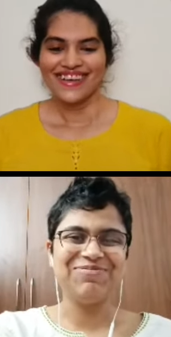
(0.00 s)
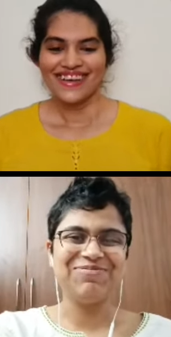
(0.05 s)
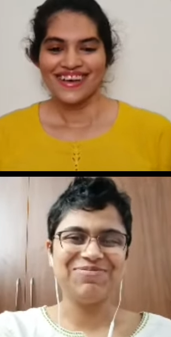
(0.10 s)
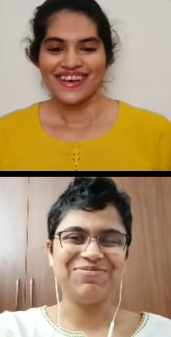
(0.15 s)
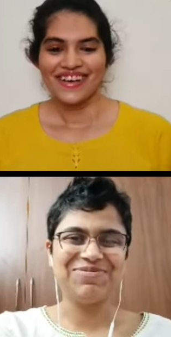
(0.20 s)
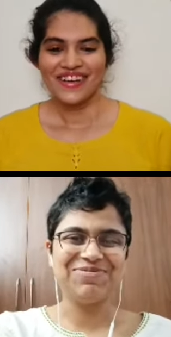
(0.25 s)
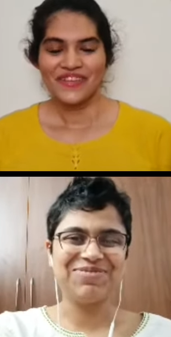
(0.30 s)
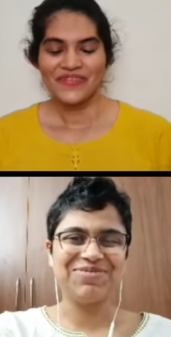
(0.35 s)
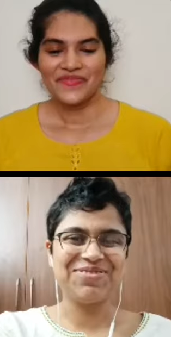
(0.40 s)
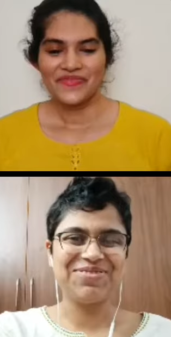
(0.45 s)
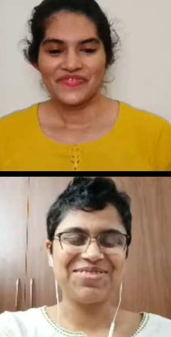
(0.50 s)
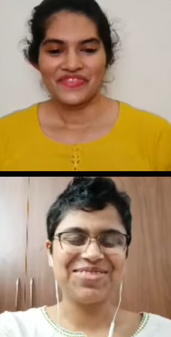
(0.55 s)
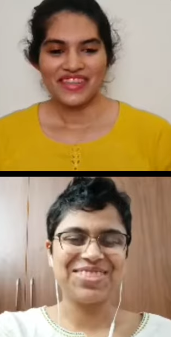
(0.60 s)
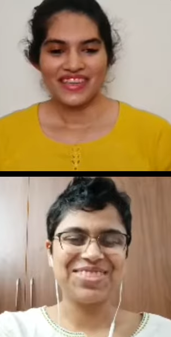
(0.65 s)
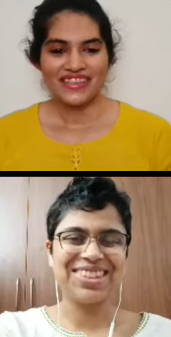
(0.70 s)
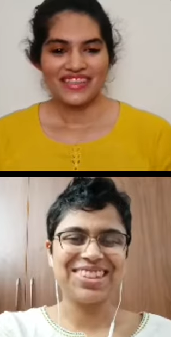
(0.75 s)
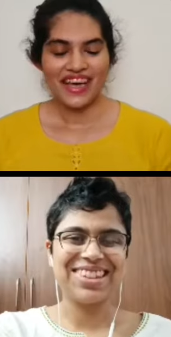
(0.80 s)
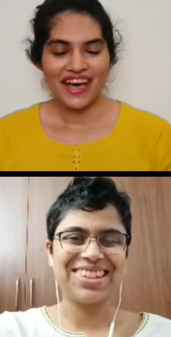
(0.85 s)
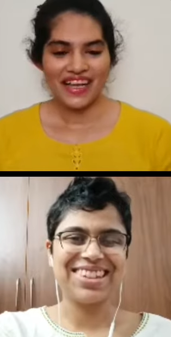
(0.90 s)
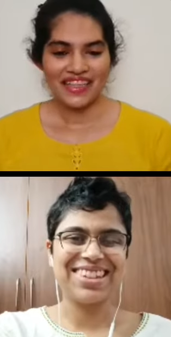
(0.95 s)

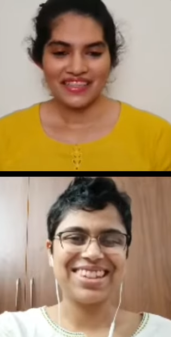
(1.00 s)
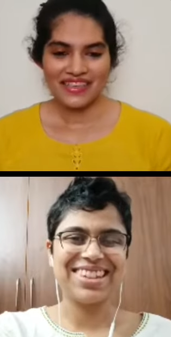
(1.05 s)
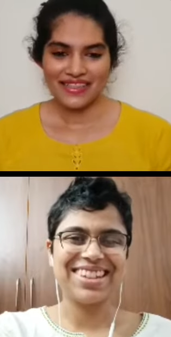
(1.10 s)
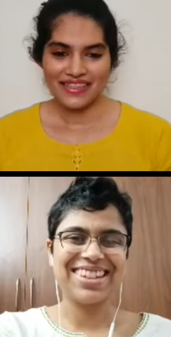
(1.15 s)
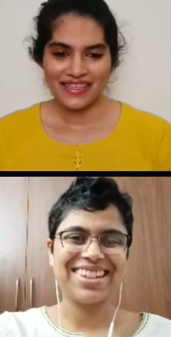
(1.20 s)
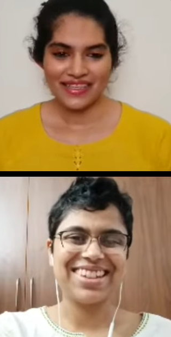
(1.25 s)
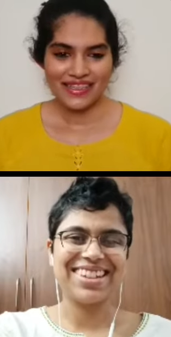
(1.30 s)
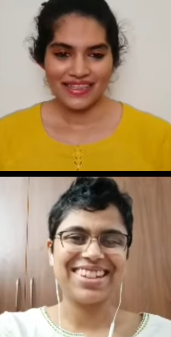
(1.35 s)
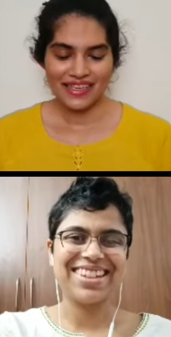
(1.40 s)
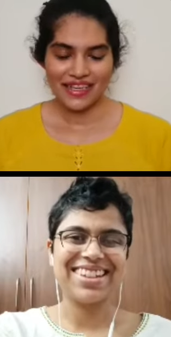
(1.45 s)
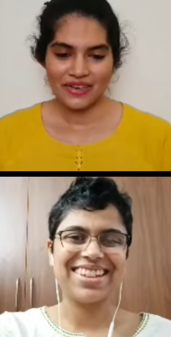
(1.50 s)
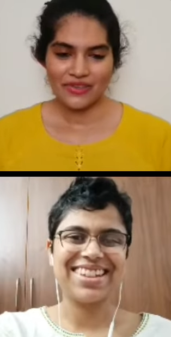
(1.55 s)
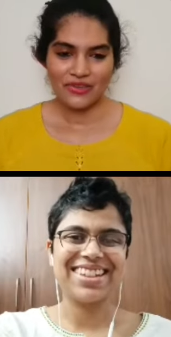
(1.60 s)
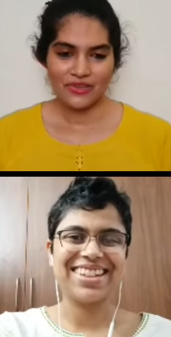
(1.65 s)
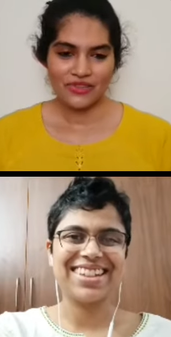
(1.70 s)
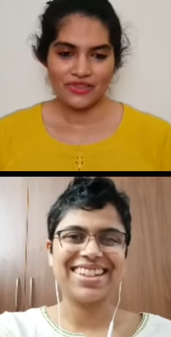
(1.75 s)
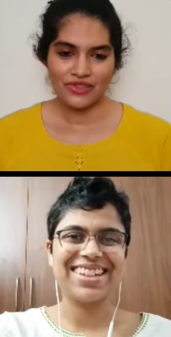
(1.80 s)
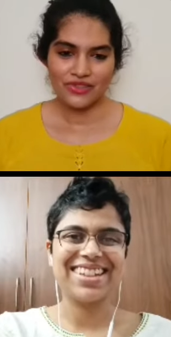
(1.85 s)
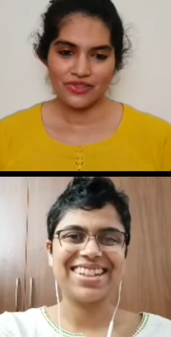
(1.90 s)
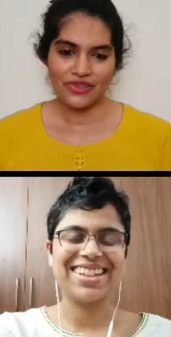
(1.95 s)
Speaker 1: Um, the other thing that
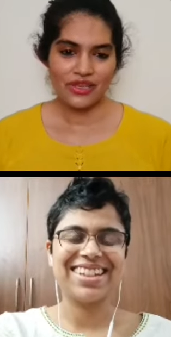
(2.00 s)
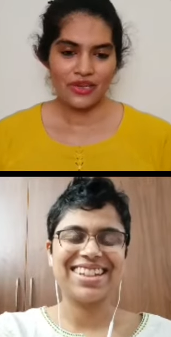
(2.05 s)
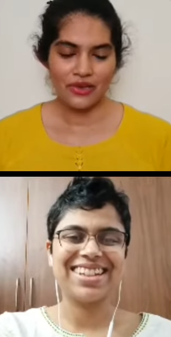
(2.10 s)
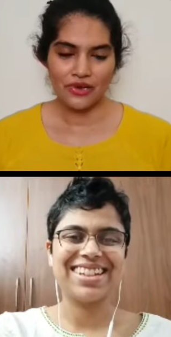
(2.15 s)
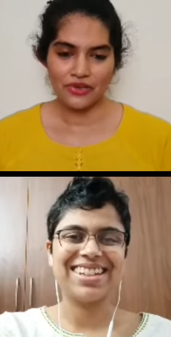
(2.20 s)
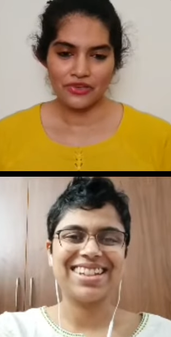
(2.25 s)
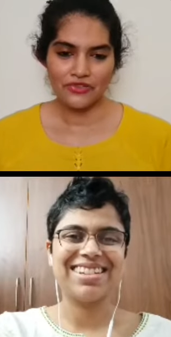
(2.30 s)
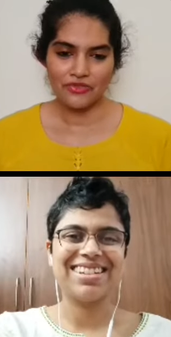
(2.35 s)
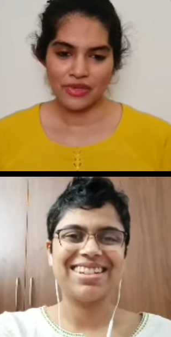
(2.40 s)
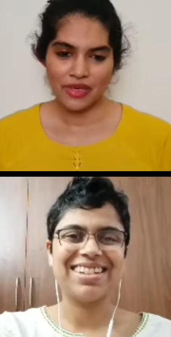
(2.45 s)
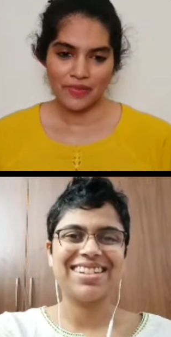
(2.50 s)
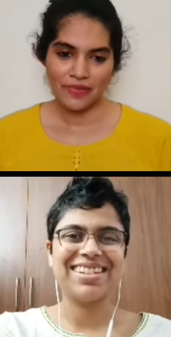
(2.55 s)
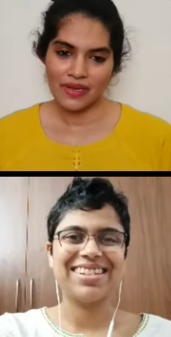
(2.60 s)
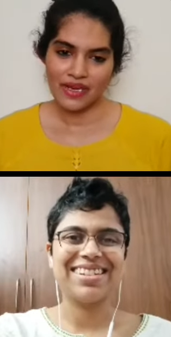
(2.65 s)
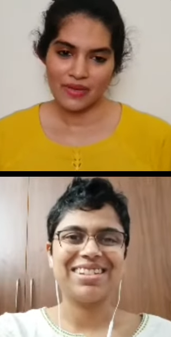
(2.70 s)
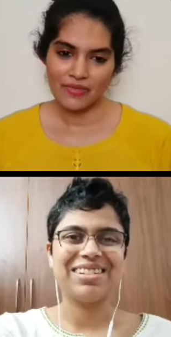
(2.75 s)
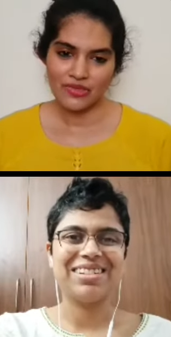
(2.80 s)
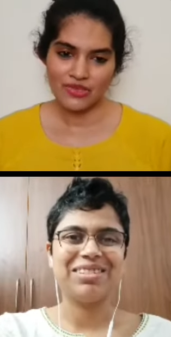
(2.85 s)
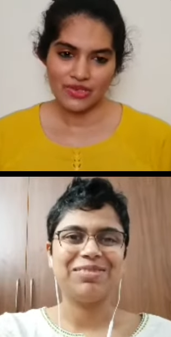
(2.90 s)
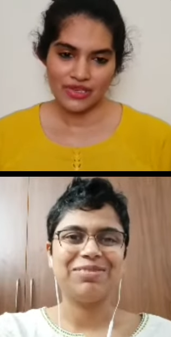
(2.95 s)
also a lot of
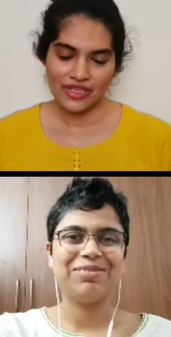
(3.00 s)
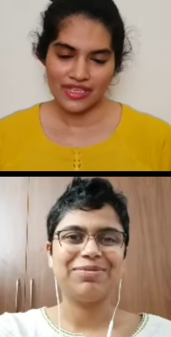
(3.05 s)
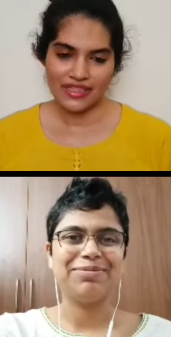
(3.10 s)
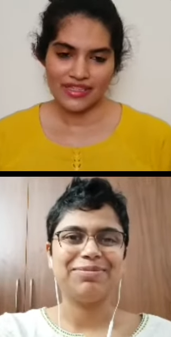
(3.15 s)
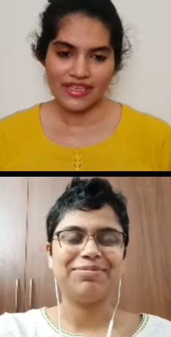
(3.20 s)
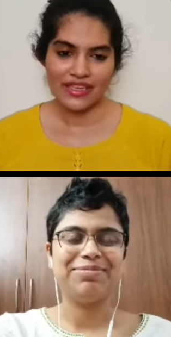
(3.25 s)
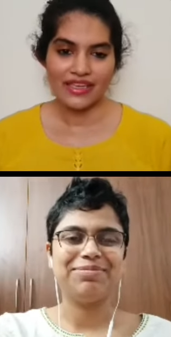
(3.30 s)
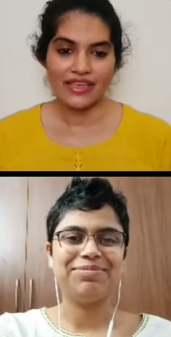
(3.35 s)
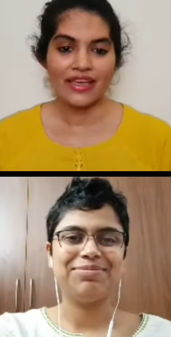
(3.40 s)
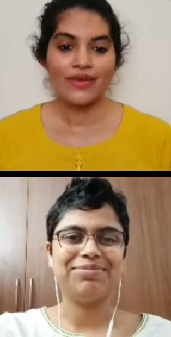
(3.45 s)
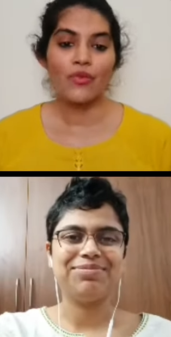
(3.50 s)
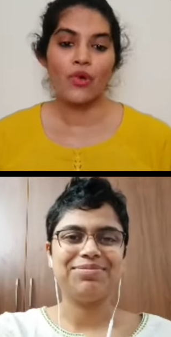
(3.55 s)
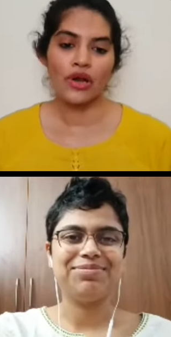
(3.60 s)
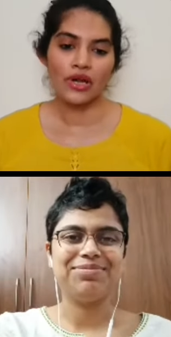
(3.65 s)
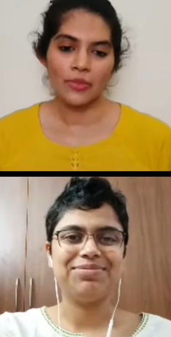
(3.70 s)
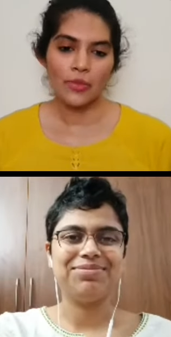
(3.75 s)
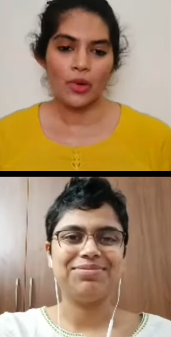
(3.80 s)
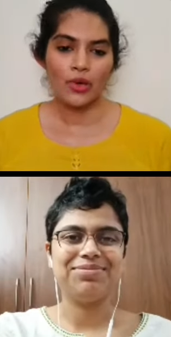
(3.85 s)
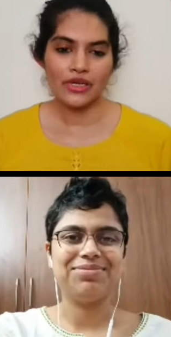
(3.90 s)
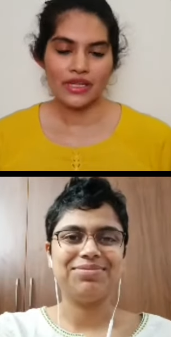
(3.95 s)
people, I'm sure they're thinking,
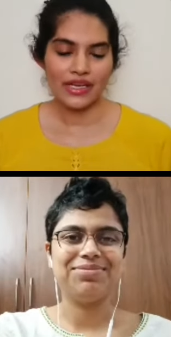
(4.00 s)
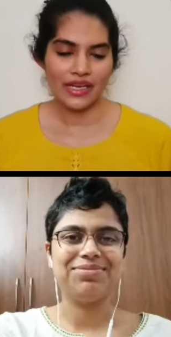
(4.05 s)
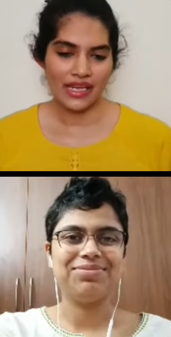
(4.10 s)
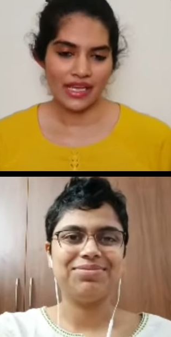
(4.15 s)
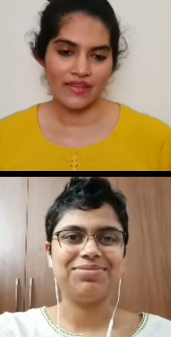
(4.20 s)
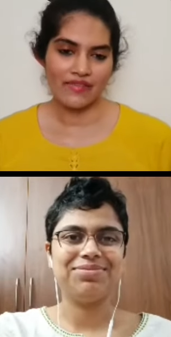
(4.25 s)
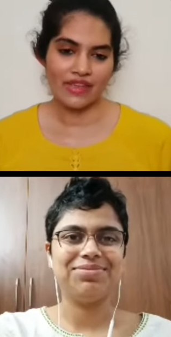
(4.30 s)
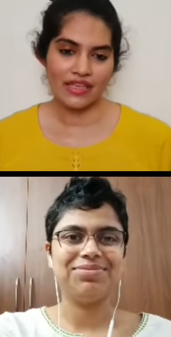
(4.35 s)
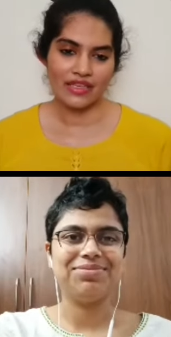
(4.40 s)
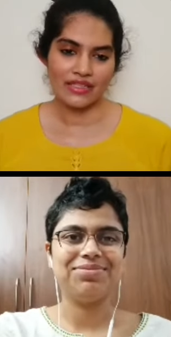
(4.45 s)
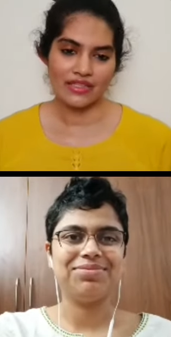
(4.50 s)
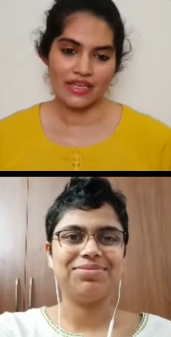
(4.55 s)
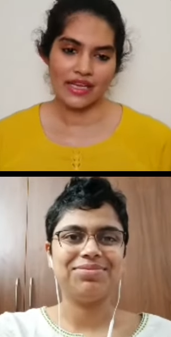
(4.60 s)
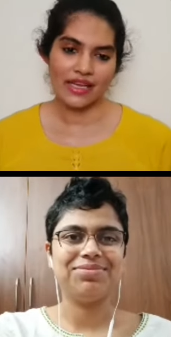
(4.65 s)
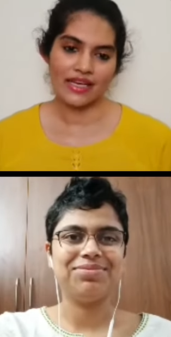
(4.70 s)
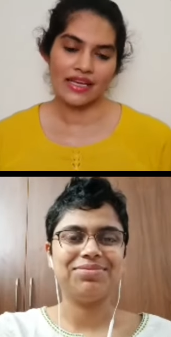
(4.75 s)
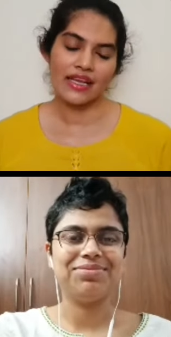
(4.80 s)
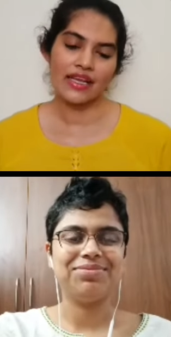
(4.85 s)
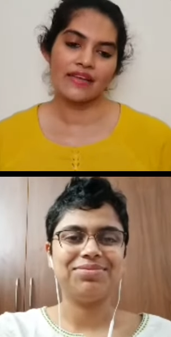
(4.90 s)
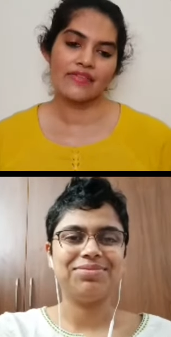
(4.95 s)
what about cravings,
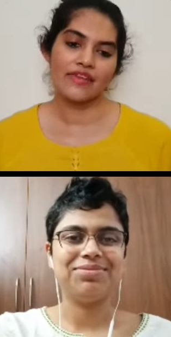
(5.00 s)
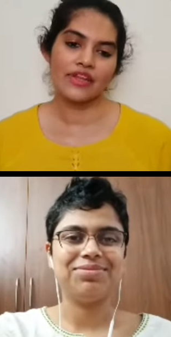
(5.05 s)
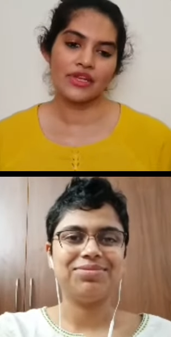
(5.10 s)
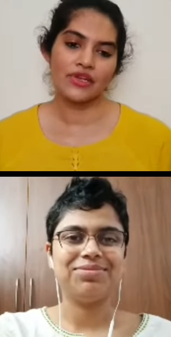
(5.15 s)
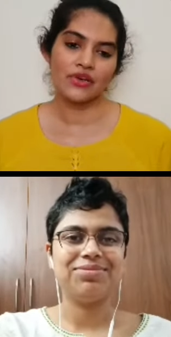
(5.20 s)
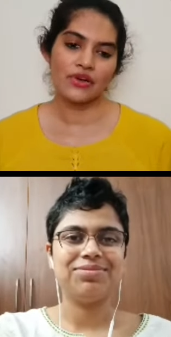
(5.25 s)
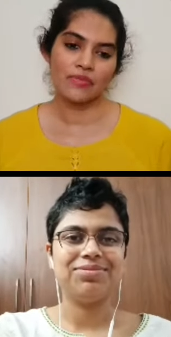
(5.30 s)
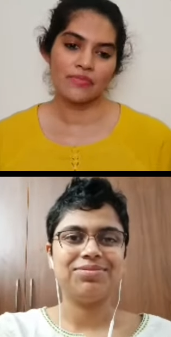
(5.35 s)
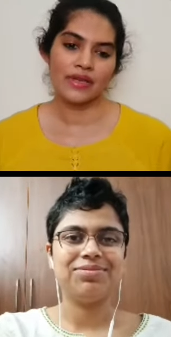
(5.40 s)
right? Like when you're